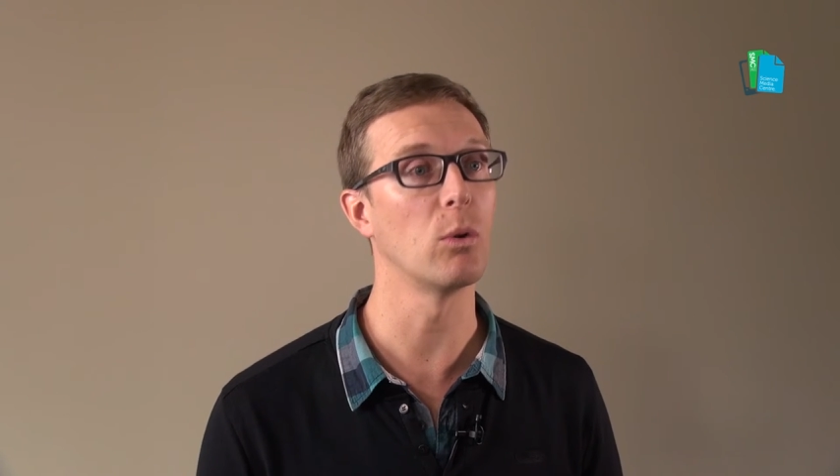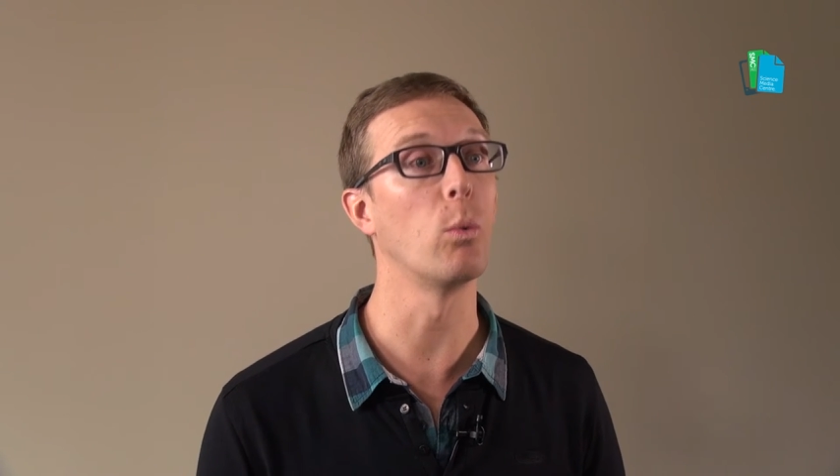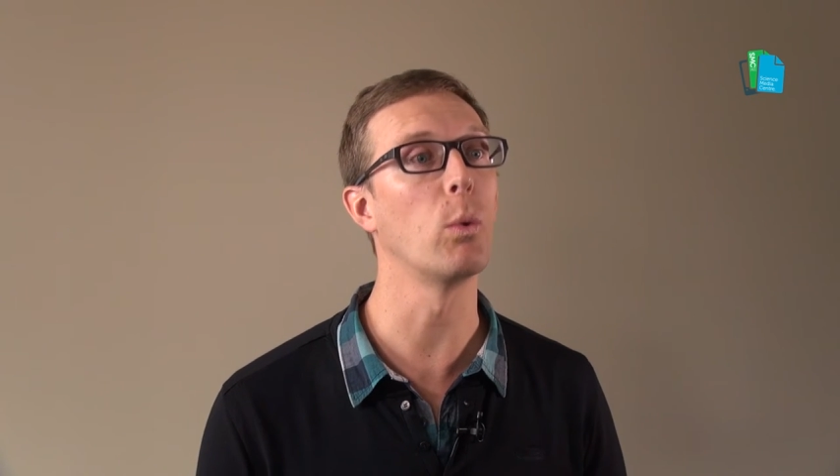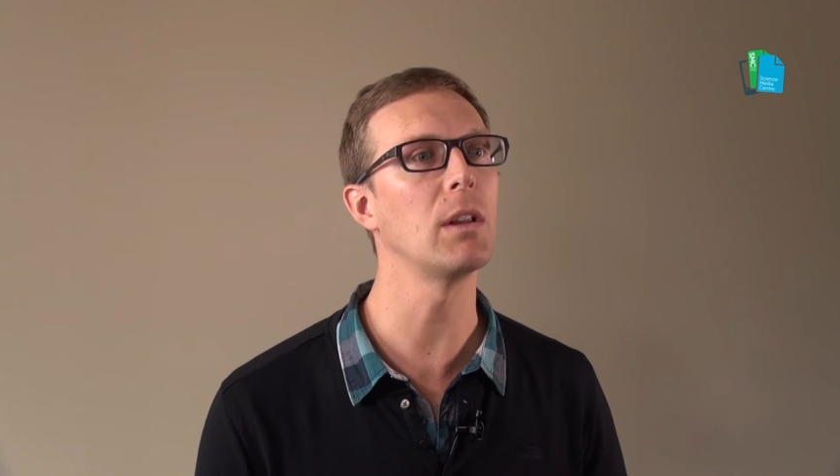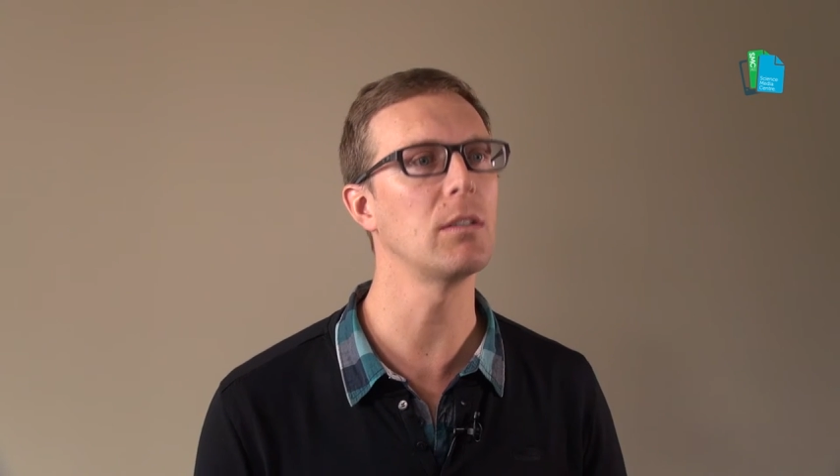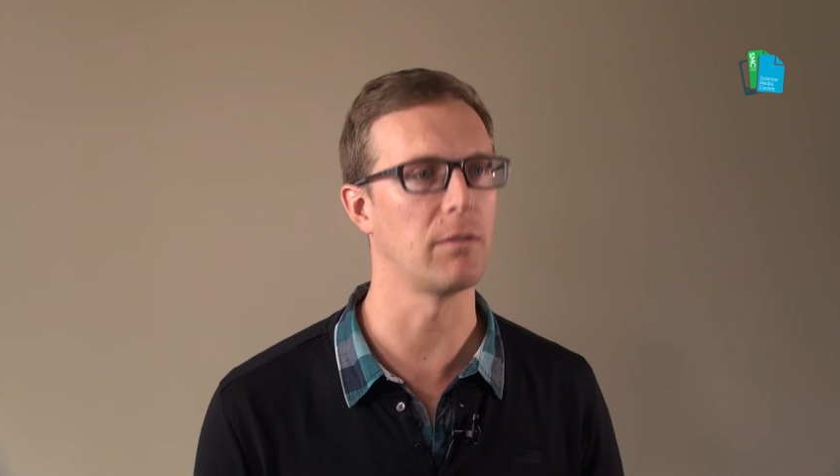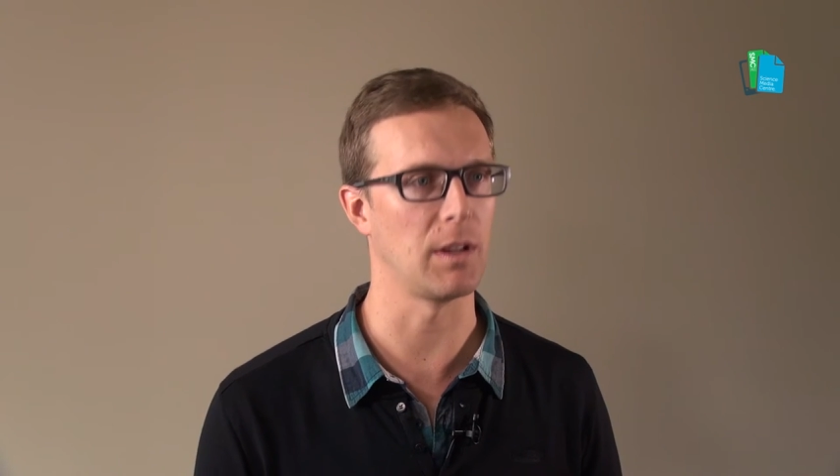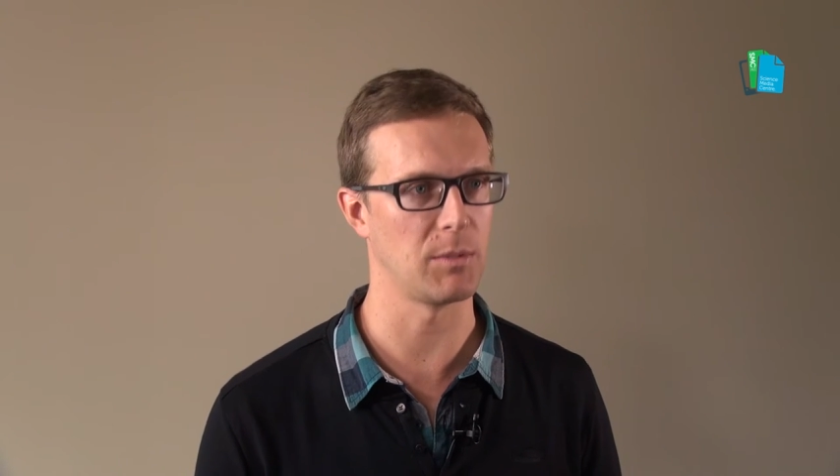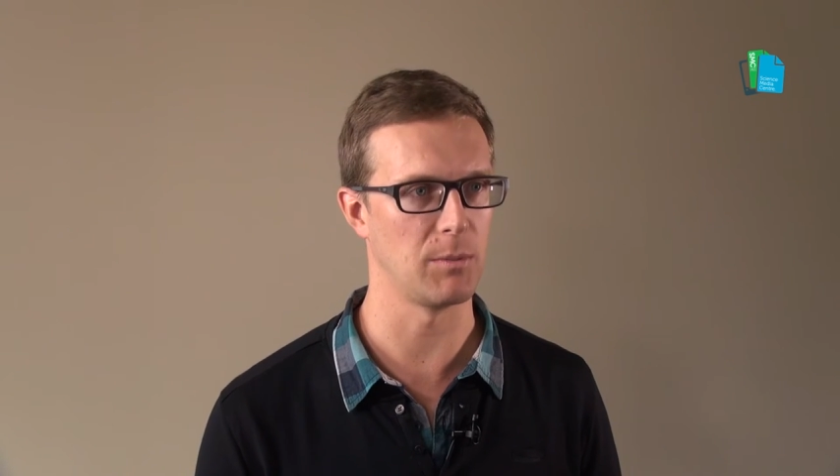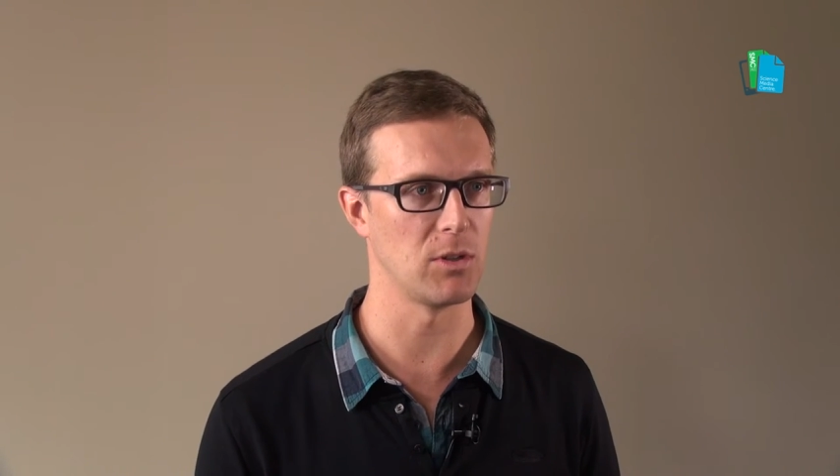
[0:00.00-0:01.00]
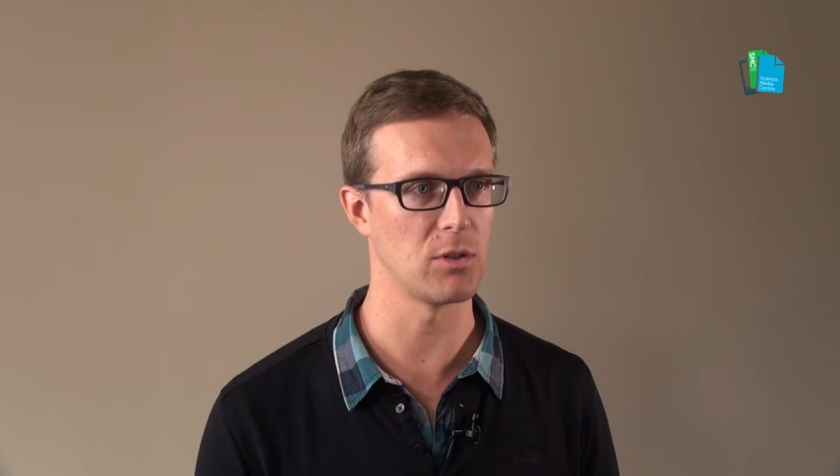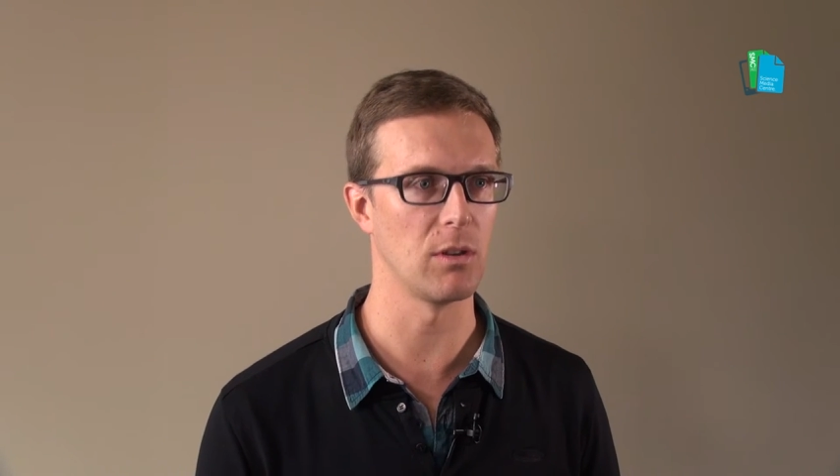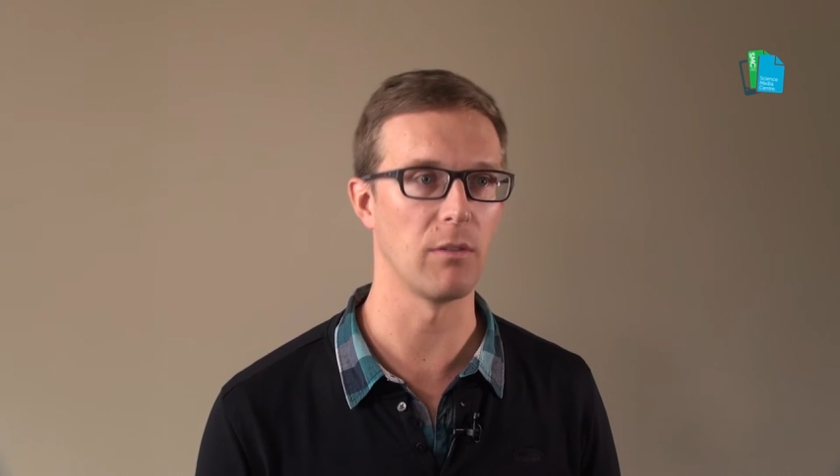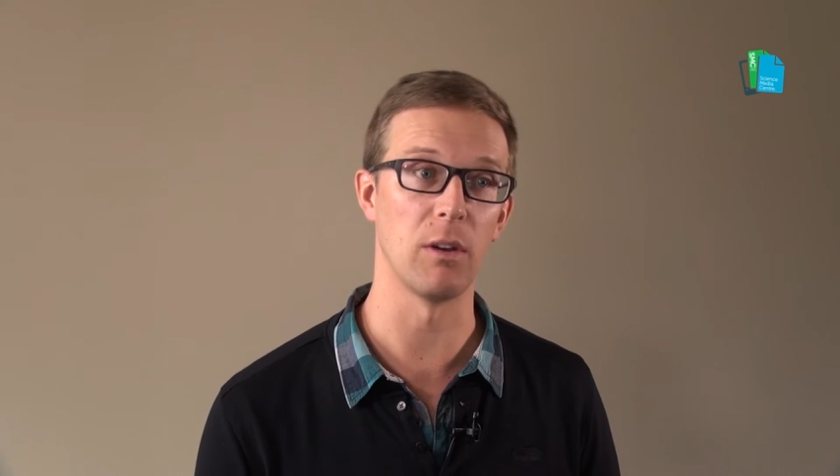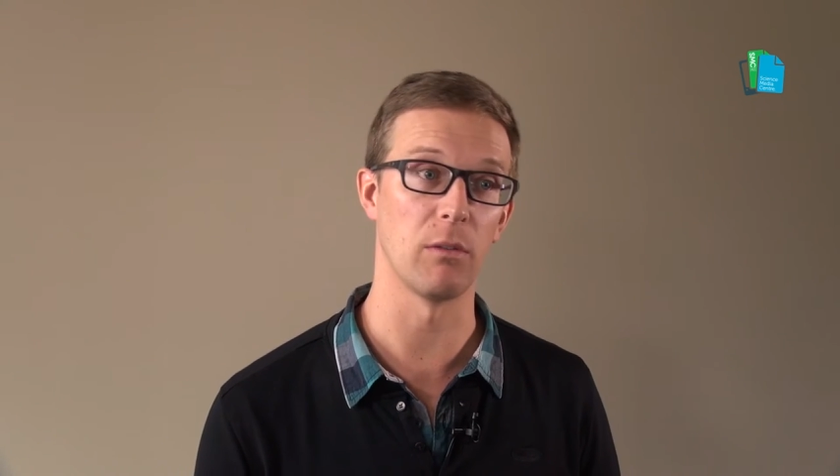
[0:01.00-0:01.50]
will develop dementia in
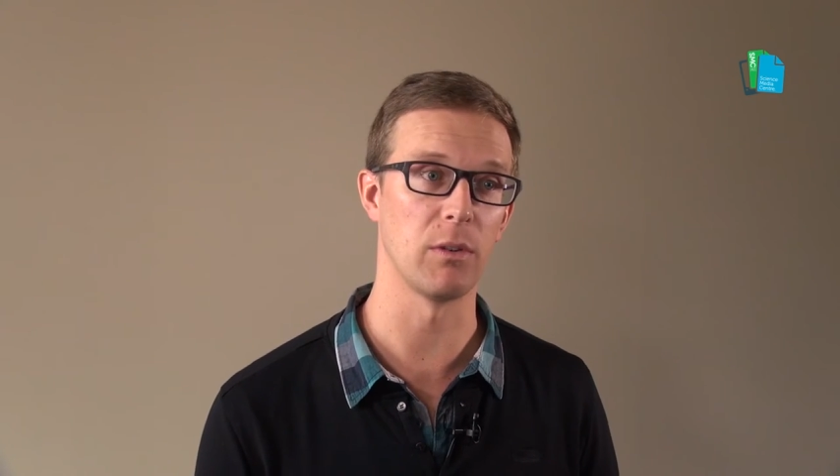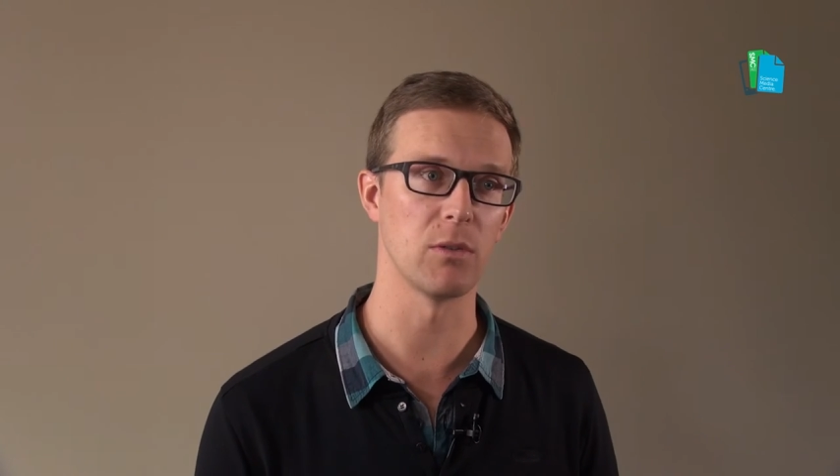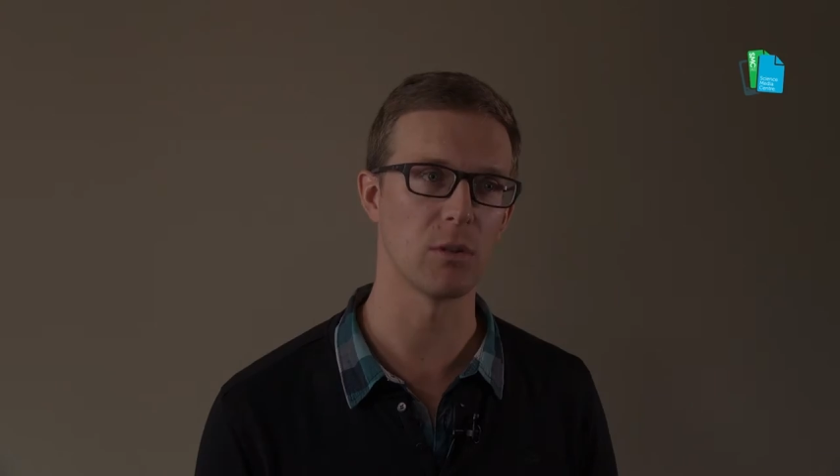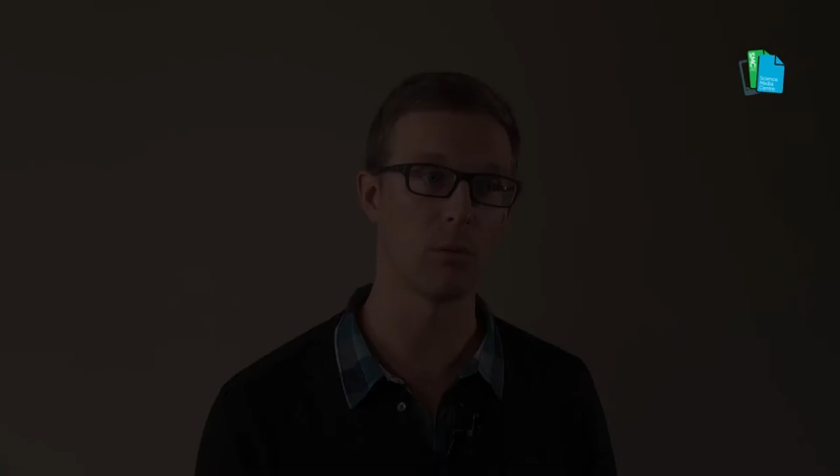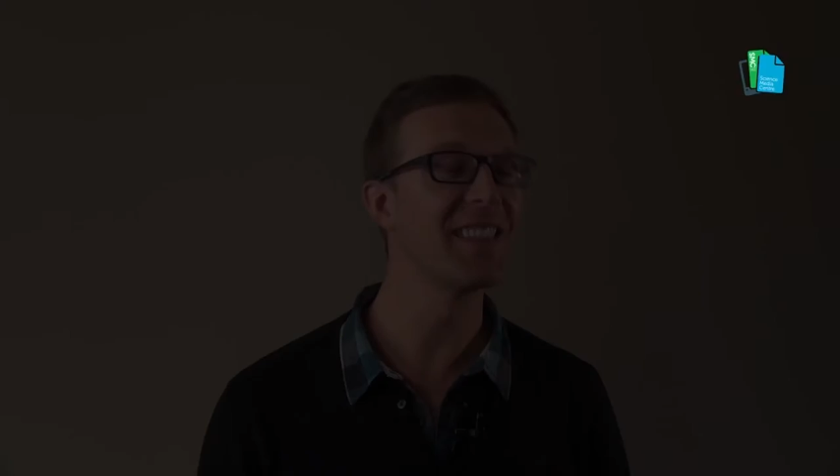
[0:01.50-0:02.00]
the near future?